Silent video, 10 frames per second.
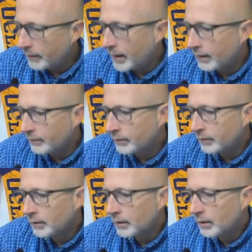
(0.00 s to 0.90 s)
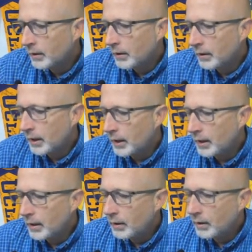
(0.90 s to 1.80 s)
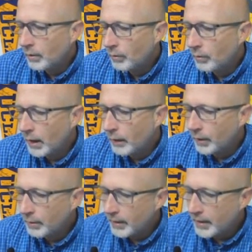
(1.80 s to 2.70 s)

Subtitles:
halves. Okay, why would it be